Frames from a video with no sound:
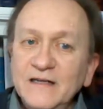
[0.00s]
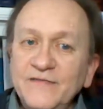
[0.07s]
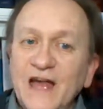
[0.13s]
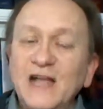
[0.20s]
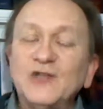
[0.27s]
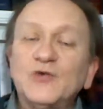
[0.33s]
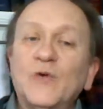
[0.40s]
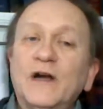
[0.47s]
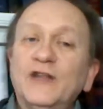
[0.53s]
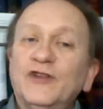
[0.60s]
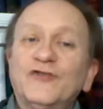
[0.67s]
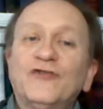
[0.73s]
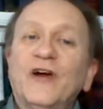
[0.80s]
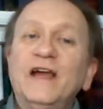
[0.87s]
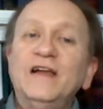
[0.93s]
That's one of
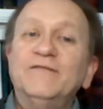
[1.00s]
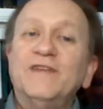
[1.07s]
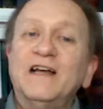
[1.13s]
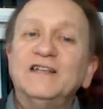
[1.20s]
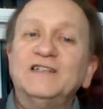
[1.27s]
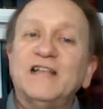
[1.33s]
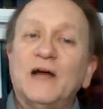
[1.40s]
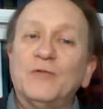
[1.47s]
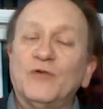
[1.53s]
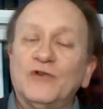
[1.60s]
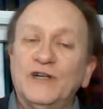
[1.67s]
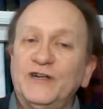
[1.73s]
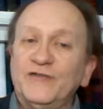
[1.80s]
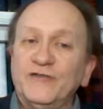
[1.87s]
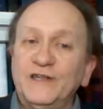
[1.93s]
the great events that
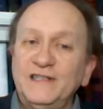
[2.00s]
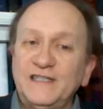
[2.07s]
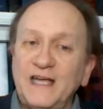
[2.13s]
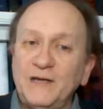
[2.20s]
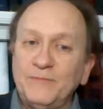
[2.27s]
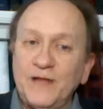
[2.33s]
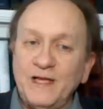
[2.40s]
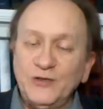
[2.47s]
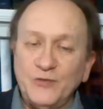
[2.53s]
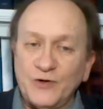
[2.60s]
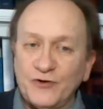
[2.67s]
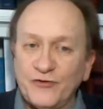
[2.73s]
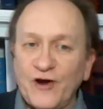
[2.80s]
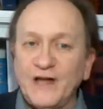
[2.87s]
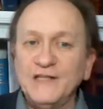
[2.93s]
will literally take place
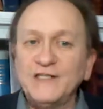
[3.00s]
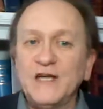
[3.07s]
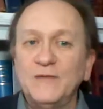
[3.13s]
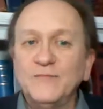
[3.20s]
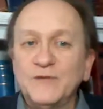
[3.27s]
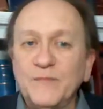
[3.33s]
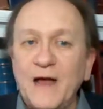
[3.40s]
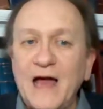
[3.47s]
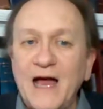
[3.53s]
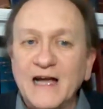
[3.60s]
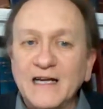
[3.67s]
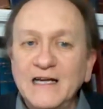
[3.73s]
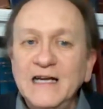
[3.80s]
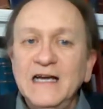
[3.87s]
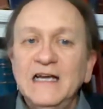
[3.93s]
when Christ comes
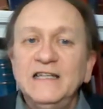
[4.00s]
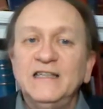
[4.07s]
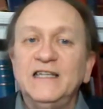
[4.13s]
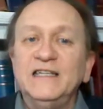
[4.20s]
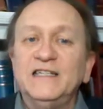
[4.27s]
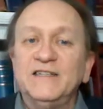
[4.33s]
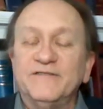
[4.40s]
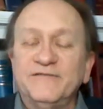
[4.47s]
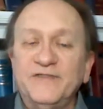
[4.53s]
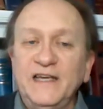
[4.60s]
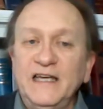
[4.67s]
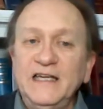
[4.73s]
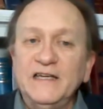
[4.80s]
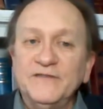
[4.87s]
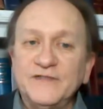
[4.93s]
back. The
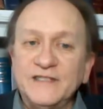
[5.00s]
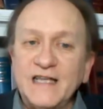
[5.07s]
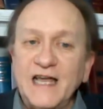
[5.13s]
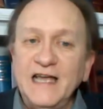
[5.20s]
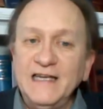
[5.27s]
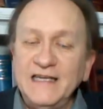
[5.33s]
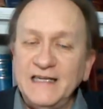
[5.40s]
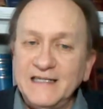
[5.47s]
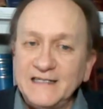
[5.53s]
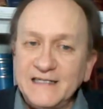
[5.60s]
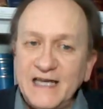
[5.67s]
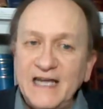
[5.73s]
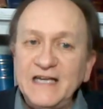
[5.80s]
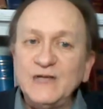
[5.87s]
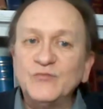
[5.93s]
defeat of Satan and his
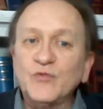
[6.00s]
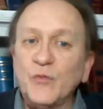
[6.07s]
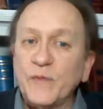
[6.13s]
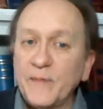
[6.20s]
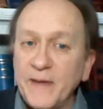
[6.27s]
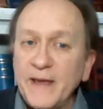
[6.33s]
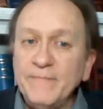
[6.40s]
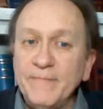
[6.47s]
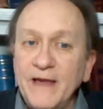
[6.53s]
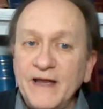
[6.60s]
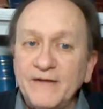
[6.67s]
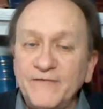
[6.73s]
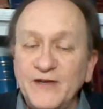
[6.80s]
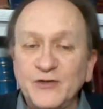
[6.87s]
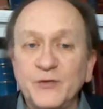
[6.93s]
kingdoms will be made
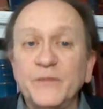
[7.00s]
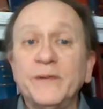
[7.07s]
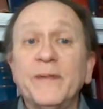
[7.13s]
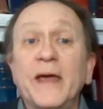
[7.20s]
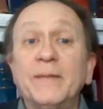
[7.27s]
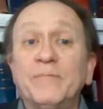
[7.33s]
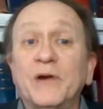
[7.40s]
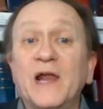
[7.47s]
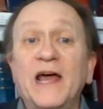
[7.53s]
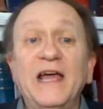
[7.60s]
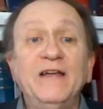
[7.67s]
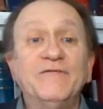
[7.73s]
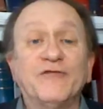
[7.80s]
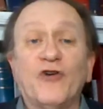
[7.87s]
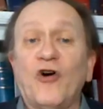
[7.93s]
manifest and will be made
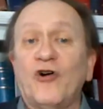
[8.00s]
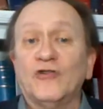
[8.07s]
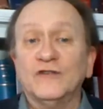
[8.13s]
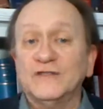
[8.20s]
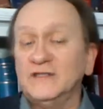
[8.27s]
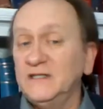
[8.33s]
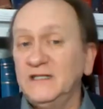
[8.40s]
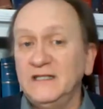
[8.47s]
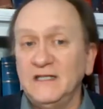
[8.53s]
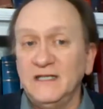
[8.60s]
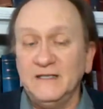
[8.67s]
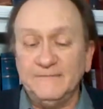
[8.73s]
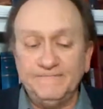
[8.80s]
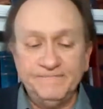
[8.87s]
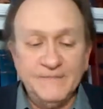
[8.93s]
plain for all to see.
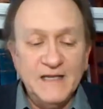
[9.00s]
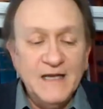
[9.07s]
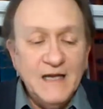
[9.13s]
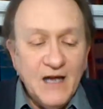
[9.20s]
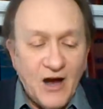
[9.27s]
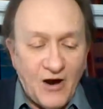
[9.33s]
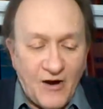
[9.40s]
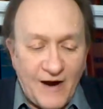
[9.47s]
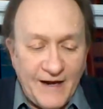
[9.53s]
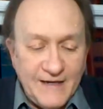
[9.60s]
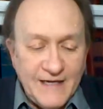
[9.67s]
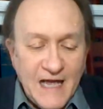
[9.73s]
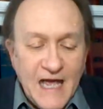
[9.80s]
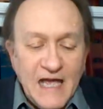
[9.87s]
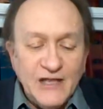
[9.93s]
All right.
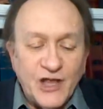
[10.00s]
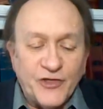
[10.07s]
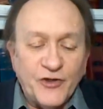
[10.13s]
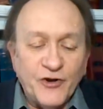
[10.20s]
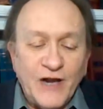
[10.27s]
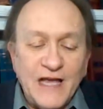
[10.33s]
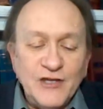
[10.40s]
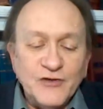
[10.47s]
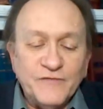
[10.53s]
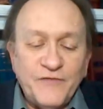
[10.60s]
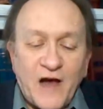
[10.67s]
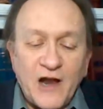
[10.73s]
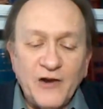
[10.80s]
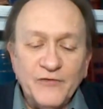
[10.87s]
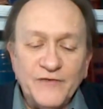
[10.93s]
The third angel
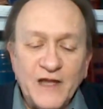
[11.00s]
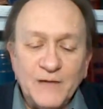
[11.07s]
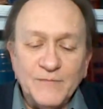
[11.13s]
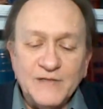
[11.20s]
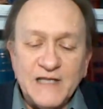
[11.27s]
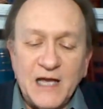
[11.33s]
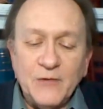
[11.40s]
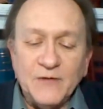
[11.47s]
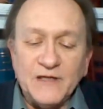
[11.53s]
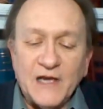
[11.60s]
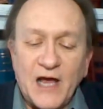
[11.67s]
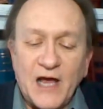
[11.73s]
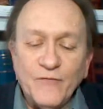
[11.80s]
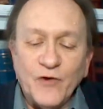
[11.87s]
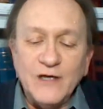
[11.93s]
followed them, saying with a
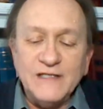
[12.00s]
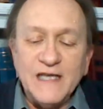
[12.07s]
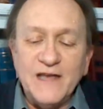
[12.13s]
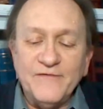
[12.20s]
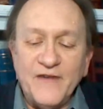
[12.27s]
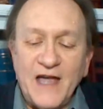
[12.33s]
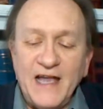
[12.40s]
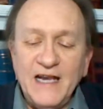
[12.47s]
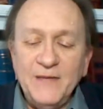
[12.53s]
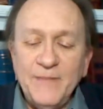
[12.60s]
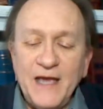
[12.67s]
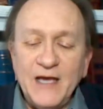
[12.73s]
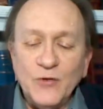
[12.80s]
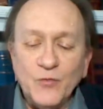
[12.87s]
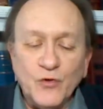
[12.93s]
voice, "If any
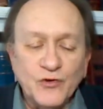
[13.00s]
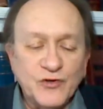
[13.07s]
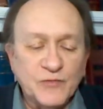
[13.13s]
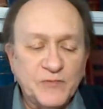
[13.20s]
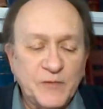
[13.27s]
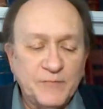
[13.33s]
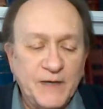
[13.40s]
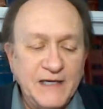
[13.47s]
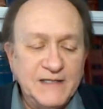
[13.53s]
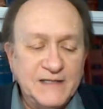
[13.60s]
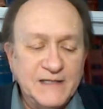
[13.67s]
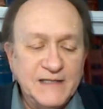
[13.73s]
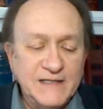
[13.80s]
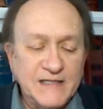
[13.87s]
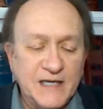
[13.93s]
man worship the
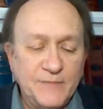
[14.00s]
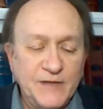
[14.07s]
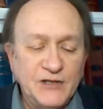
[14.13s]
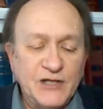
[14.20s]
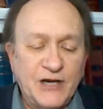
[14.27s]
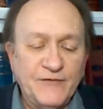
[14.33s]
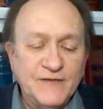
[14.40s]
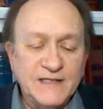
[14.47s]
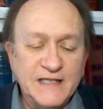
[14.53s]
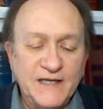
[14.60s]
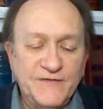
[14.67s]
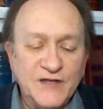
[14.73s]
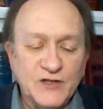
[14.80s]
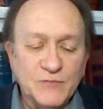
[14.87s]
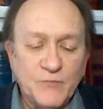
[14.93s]
beast in his image and
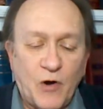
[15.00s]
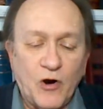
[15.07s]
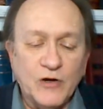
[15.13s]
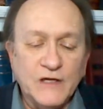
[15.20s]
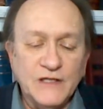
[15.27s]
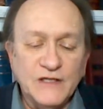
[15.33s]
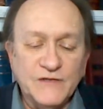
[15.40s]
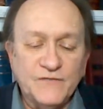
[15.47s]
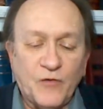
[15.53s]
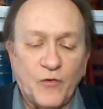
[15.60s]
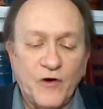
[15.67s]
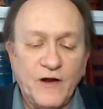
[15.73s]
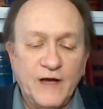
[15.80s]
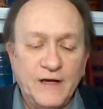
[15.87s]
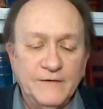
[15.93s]
receive his mark in his
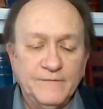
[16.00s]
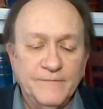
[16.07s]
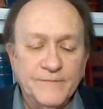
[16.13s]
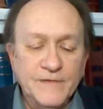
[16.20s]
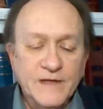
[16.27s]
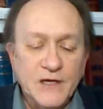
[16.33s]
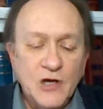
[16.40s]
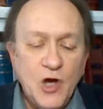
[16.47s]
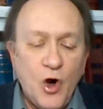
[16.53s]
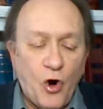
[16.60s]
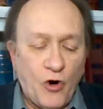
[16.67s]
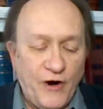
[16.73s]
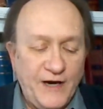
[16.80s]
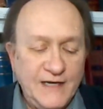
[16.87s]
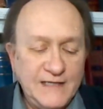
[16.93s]
forehead
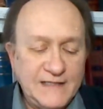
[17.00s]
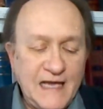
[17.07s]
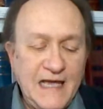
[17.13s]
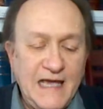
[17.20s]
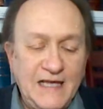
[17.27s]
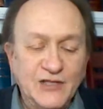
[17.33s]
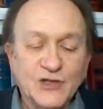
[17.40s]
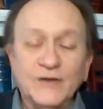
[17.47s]
or in his hand."